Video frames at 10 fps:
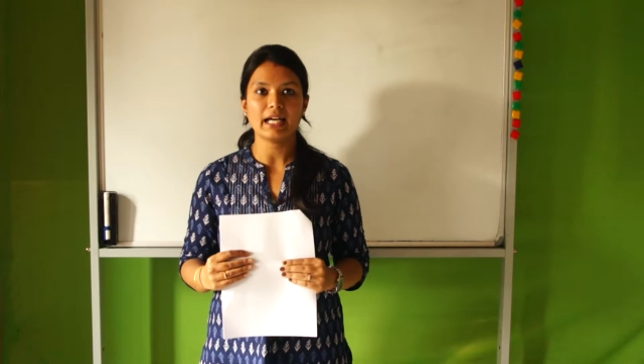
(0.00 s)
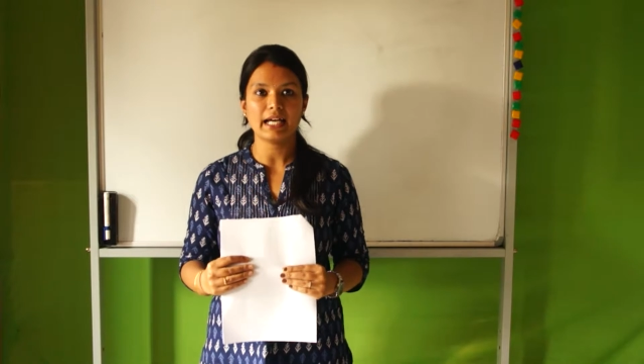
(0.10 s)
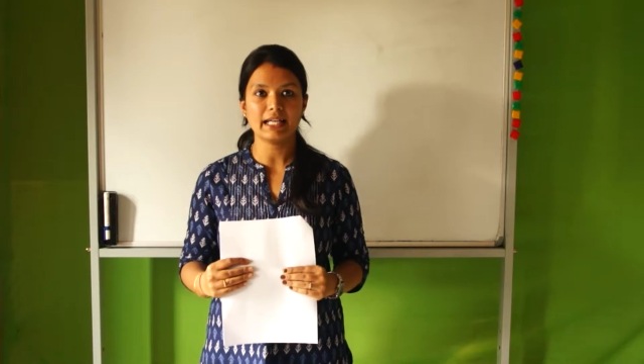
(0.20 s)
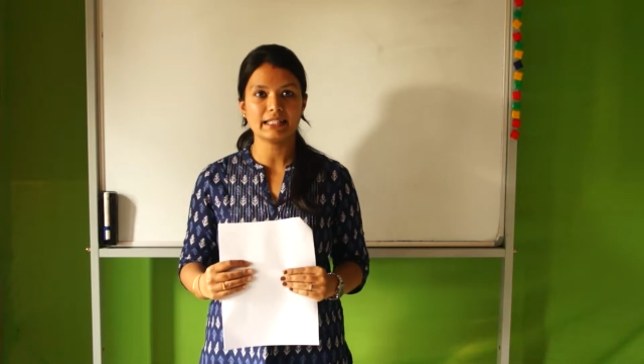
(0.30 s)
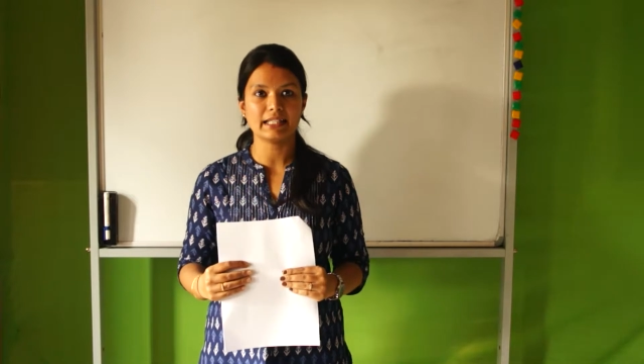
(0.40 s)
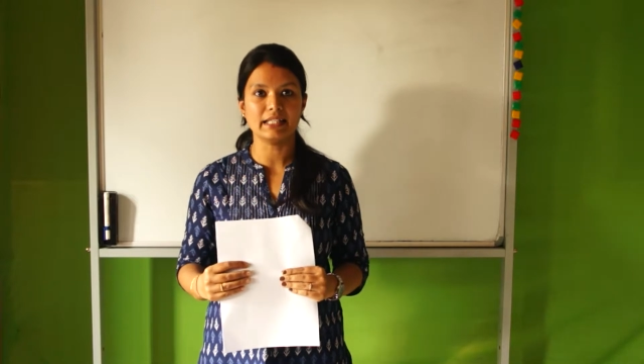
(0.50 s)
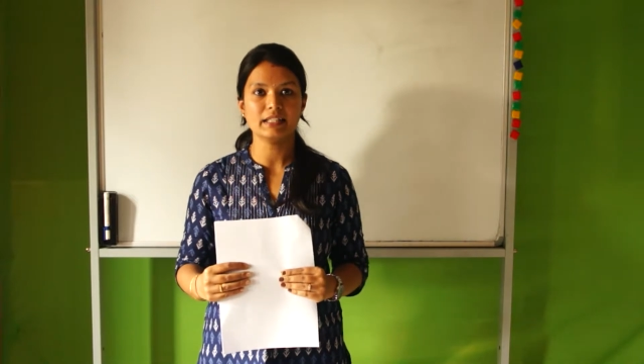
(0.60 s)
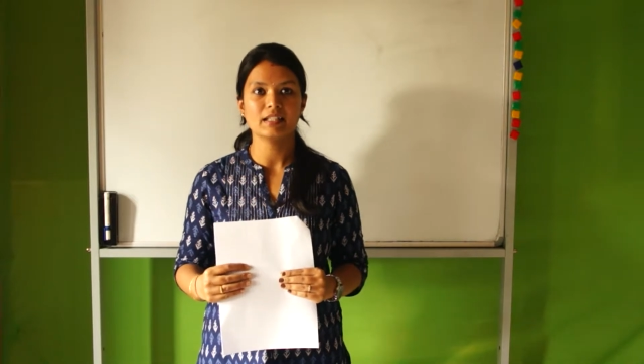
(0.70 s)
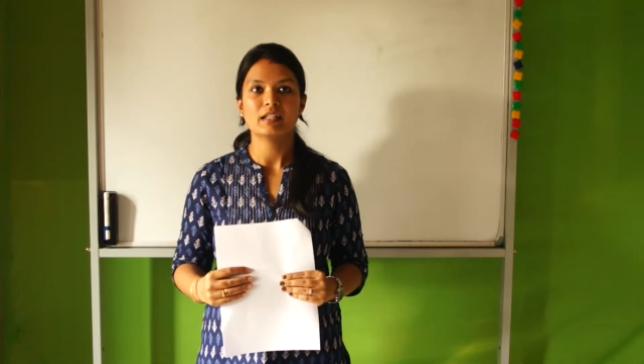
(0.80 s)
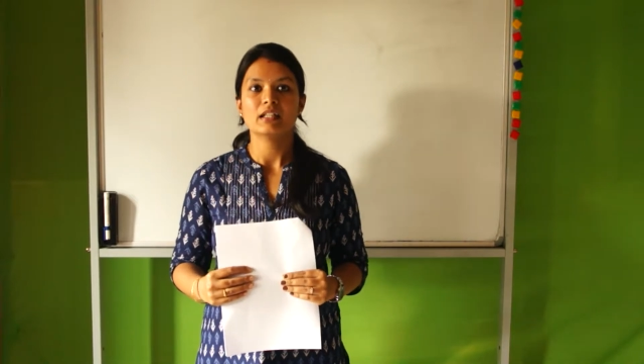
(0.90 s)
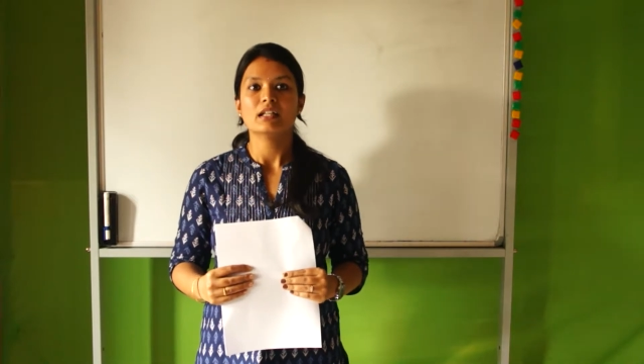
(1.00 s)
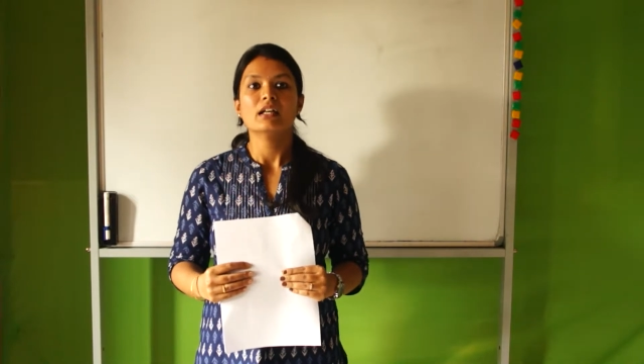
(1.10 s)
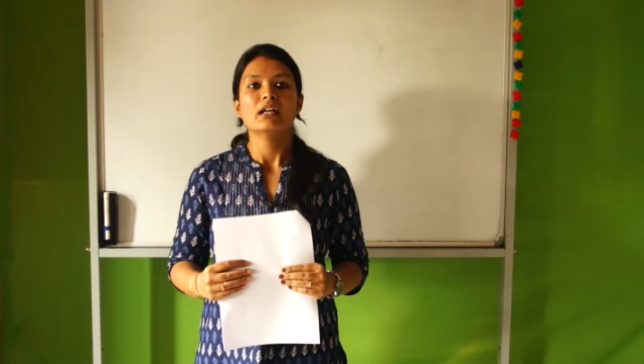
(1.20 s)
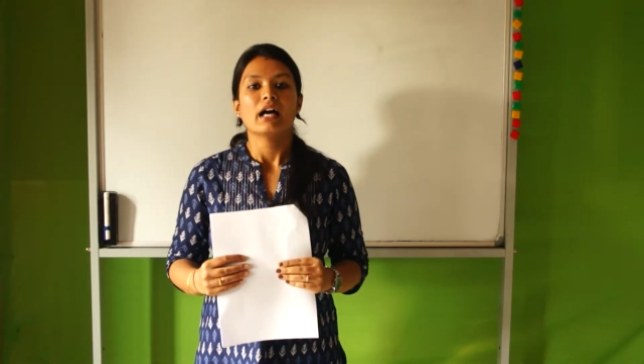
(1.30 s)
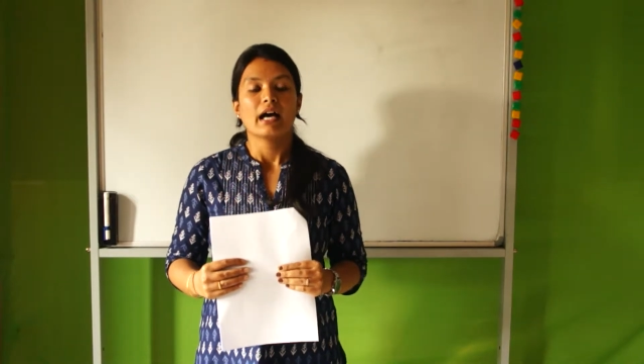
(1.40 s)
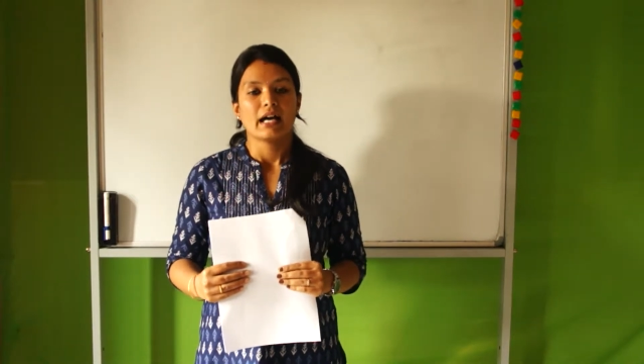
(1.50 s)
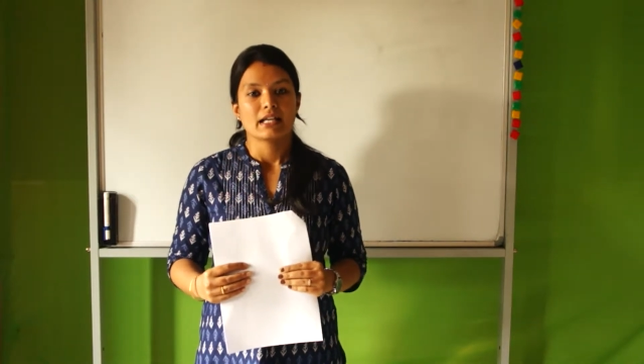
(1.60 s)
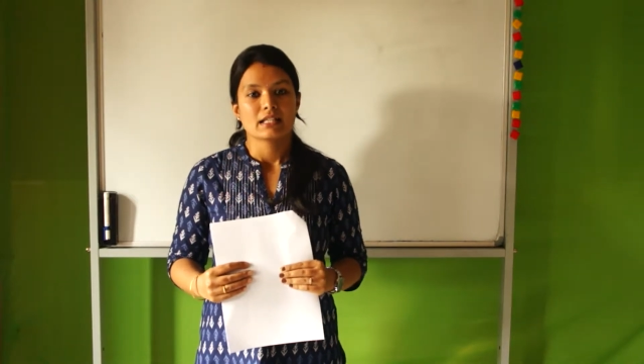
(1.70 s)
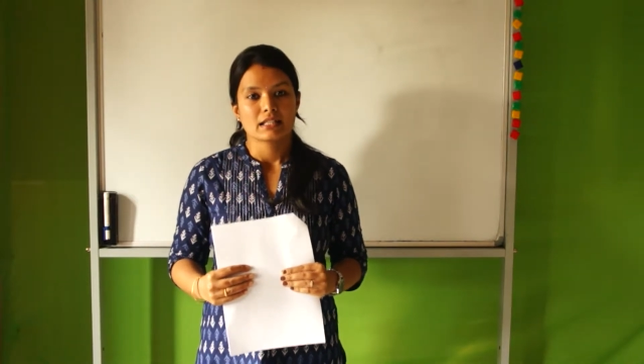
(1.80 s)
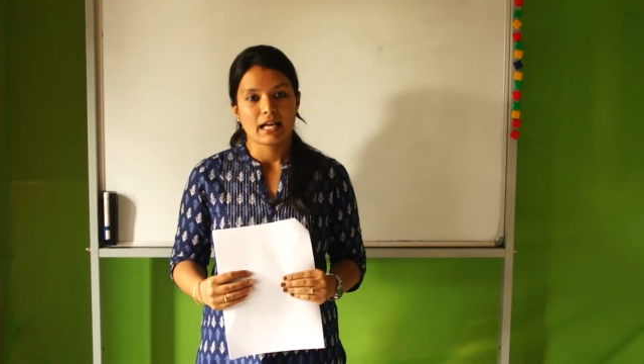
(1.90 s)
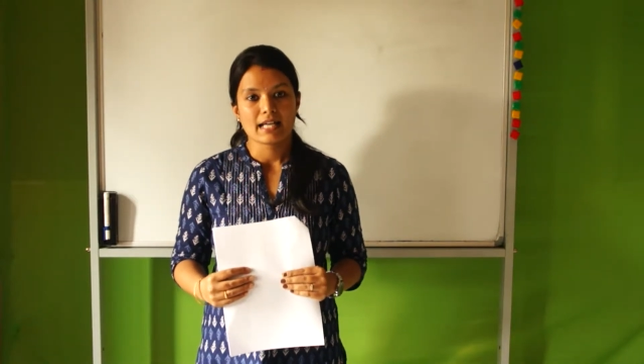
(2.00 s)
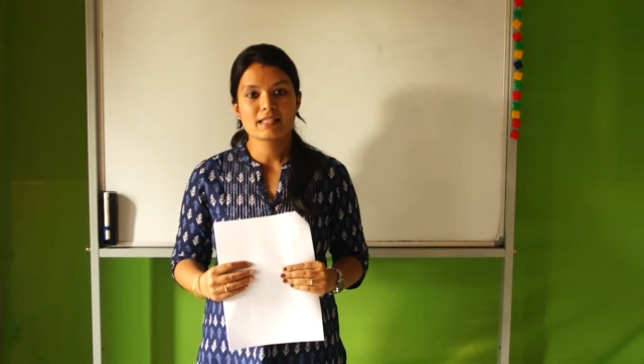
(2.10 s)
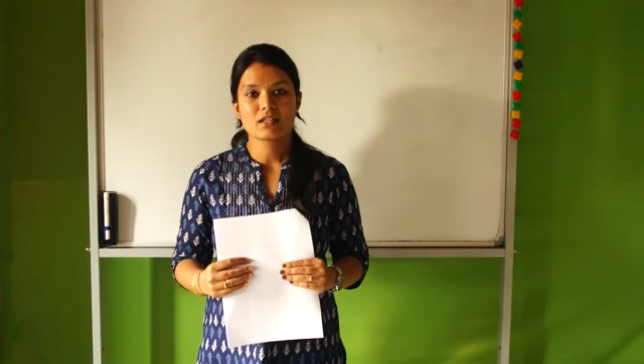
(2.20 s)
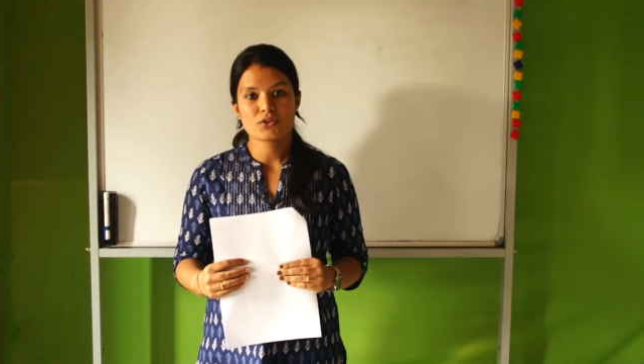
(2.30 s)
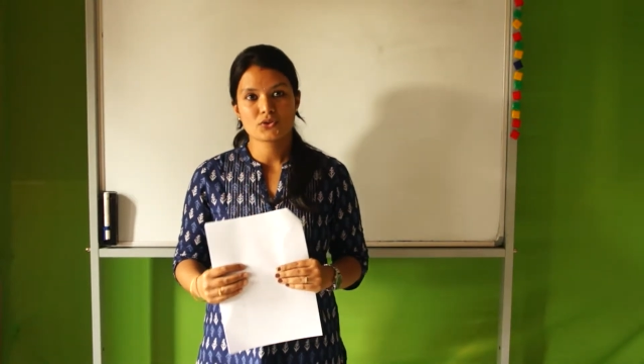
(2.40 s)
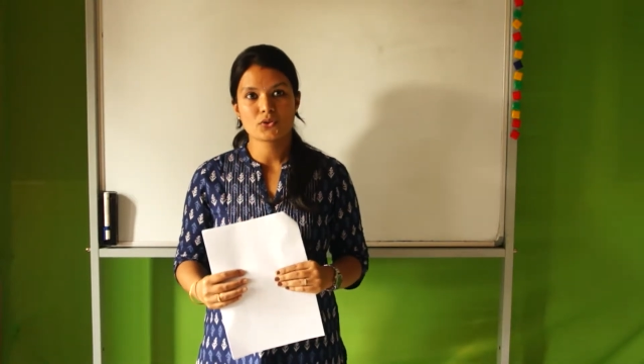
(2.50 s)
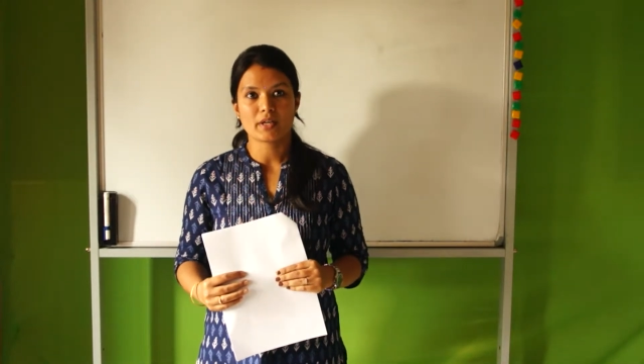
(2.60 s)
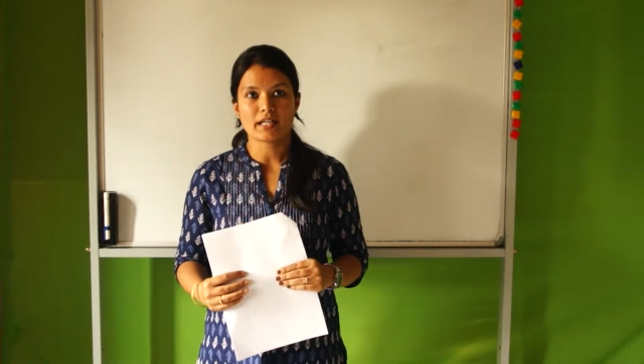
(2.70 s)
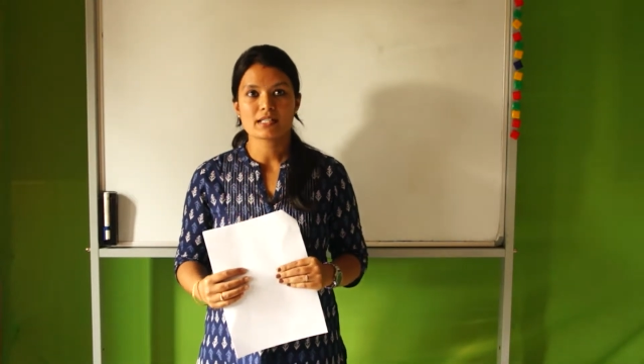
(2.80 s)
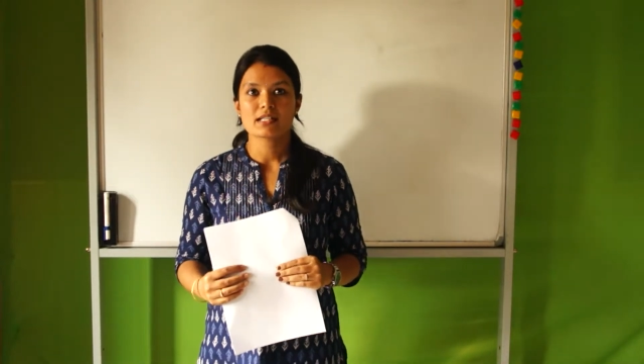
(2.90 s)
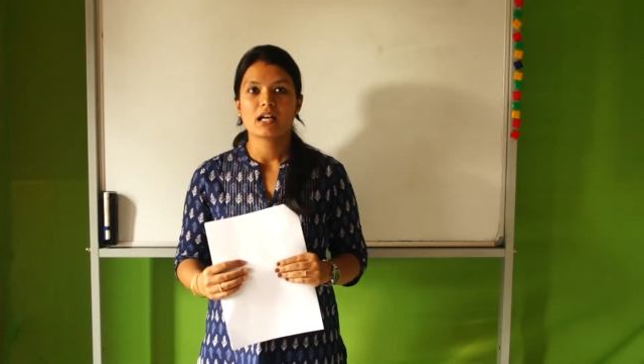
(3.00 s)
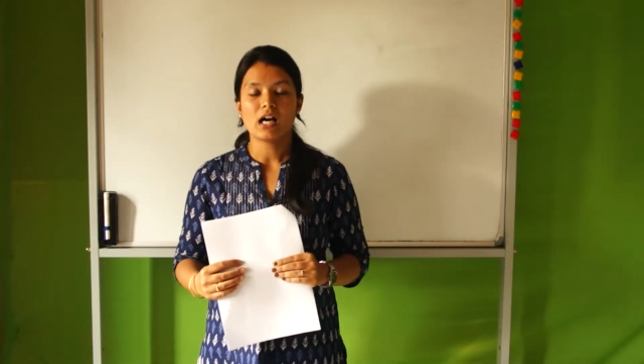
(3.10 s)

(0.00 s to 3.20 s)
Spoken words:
And then ask students